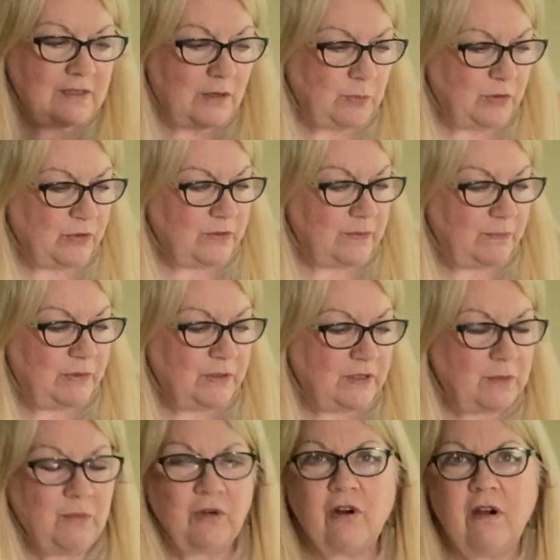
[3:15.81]
I'll pull, pull
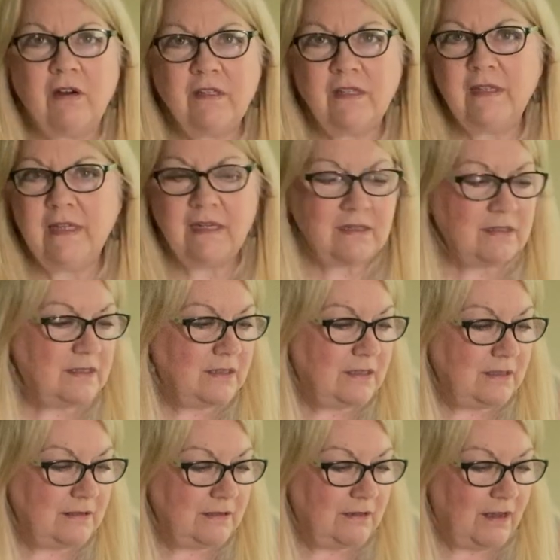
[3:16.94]
some more cards on that because
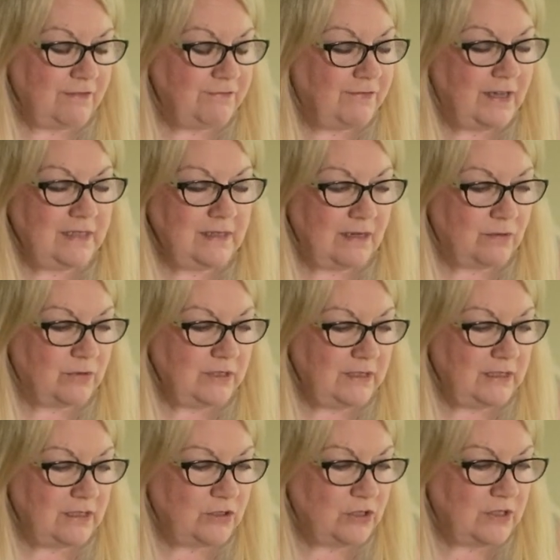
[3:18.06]
I find that
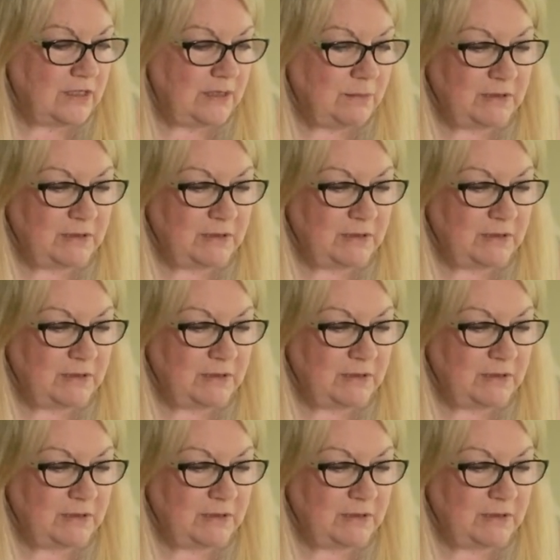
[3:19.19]
really interesting.